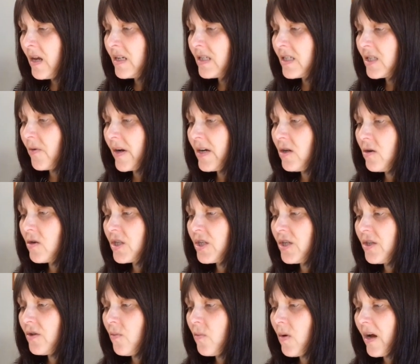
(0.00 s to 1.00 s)
So I looked
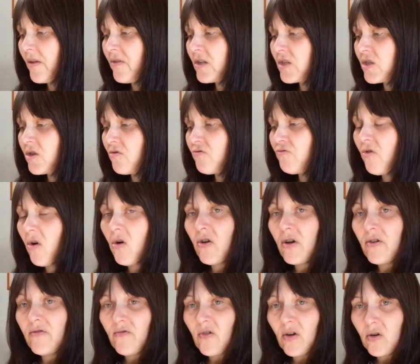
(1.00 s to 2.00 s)
at the one that's on
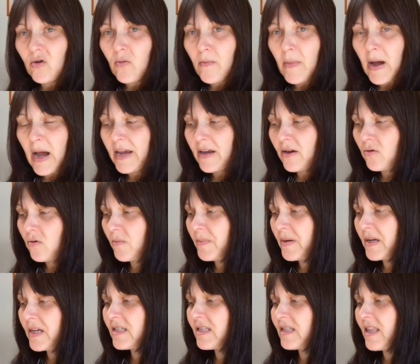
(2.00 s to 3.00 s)
Royal Mail,
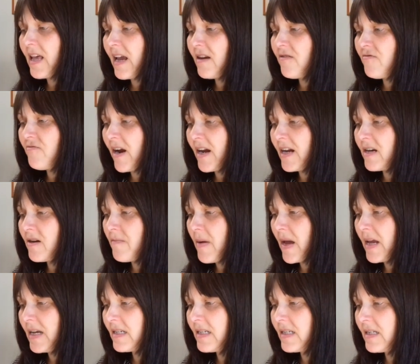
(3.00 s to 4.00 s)
because they
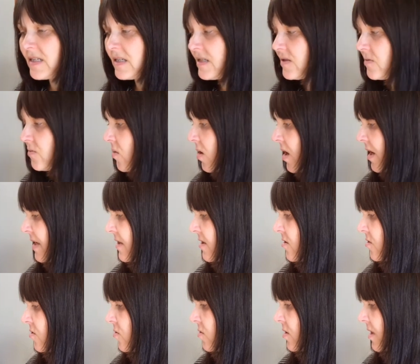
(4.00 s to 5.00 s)
recommended one
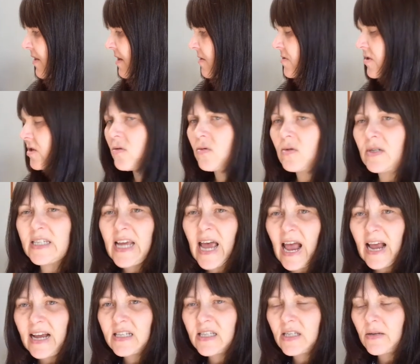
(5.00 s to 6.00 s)
called, I think it was called
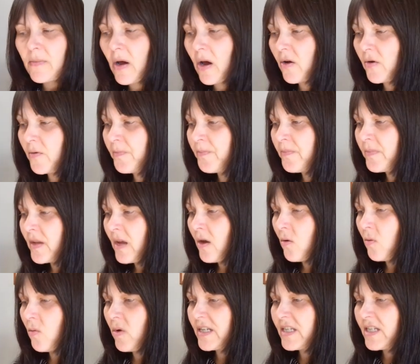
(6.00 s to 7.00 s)
Taxamo,
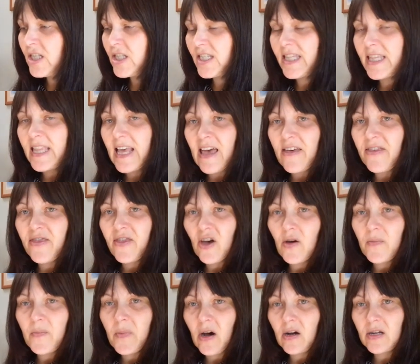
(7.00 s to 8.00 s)
which is their
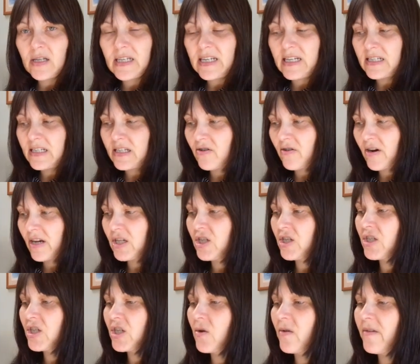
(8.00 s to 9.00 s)
third-party
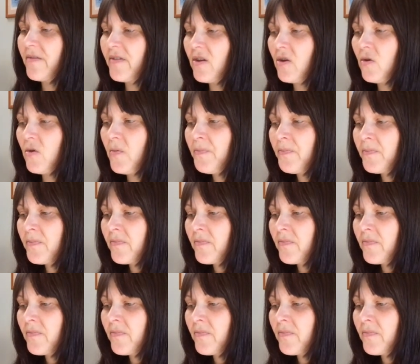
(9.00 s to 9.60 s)
integration. So if you